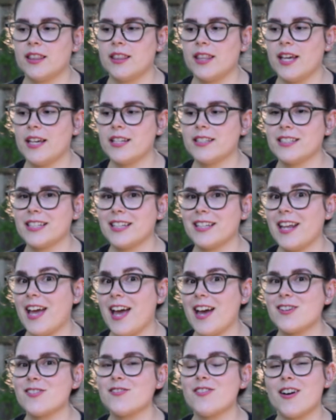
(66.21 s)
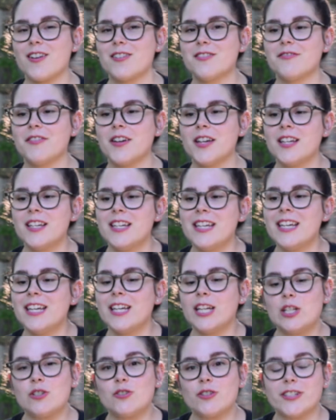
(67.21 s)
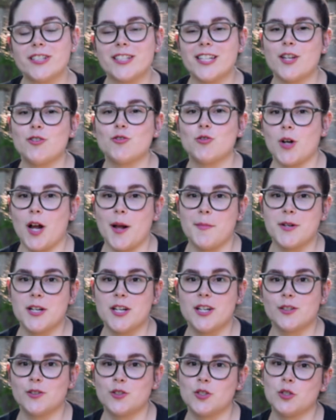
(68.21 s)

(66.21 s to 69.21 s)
that can add a lot of interest and drama